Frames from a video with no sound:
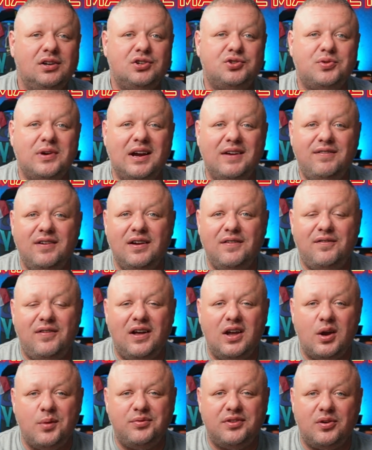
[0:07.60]
Dry van
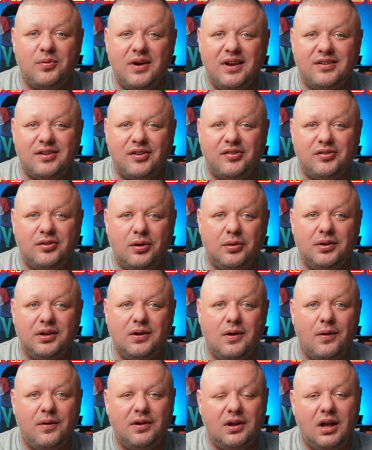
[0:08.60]
volumes and rates are slowly
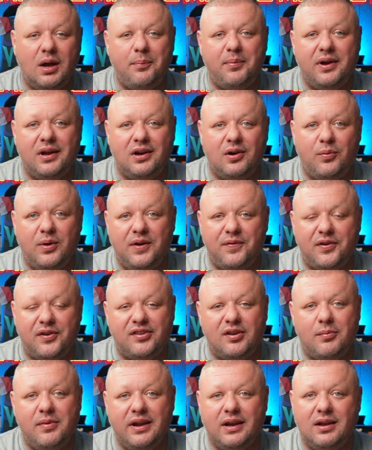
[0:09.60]
going up, and the reefers are
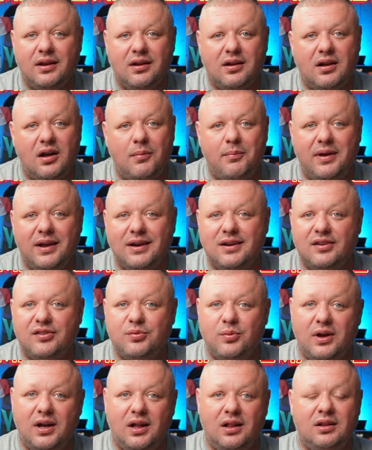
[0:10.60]
making a comeback as
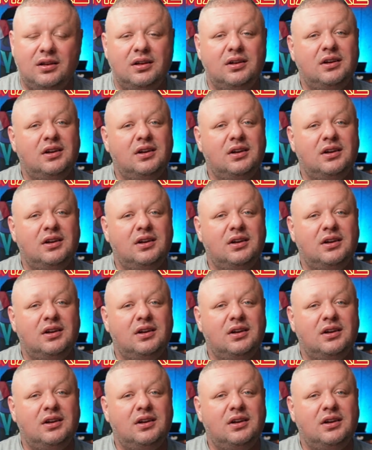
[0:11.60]
well.